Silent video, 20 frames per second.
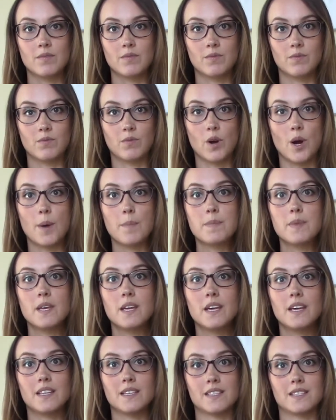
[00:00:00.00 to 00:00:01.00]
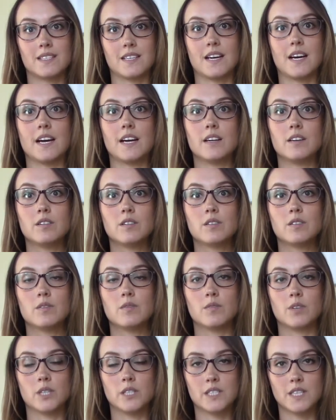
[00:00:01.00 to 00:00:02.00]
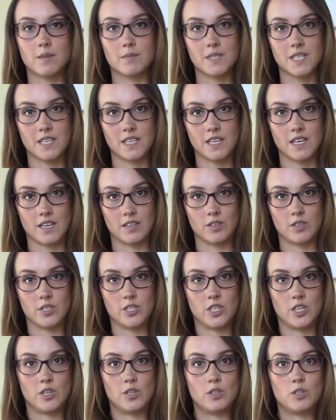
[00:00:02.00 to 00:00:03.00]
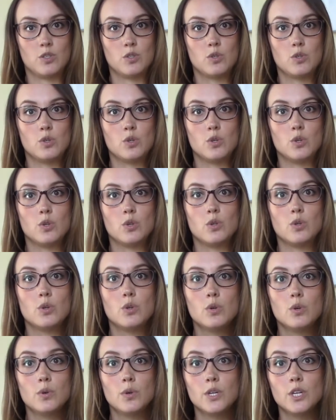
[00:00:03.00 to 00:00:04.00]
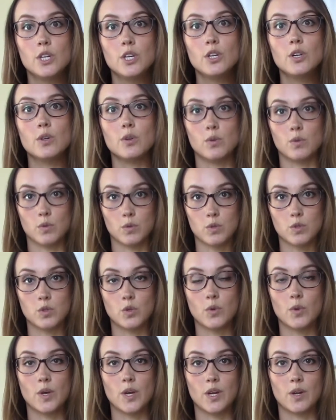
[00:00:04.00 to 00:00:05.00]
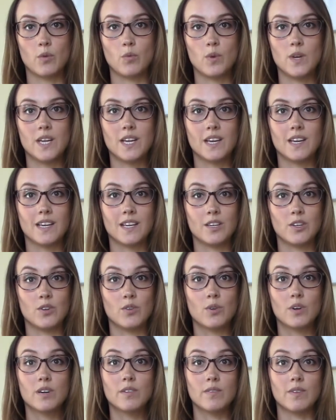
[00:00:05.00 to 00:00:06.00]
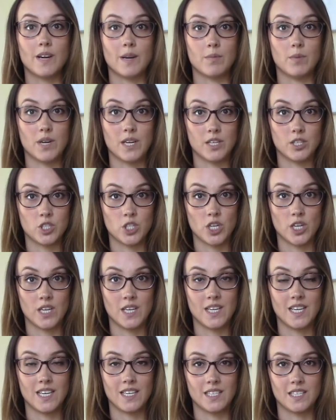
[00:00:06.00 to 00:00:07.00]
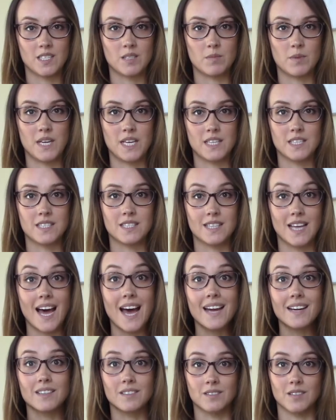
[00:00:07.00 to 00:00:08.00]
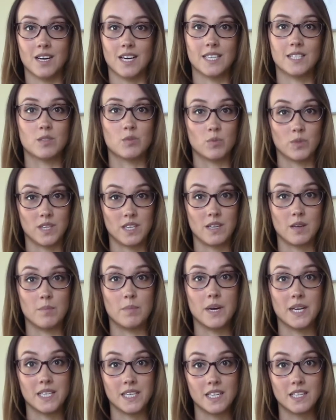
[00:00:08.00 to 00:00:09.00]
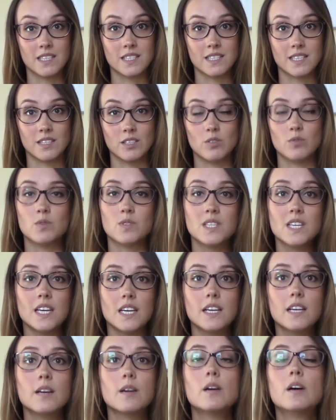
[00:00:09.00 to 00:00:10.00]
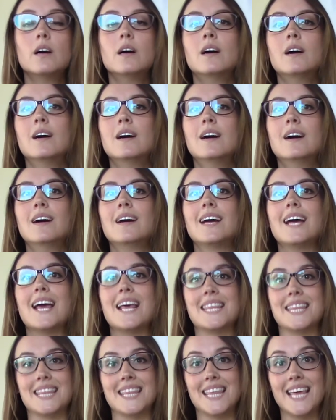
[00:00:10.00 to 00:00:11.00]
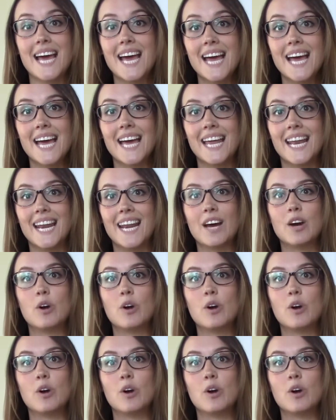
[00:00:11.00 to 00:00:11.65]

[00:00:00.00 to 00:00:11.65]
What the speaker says: from the inside. First, I'm sending energy to you so that we can get your vibration in a space that aligns with the abundance that you seek, and then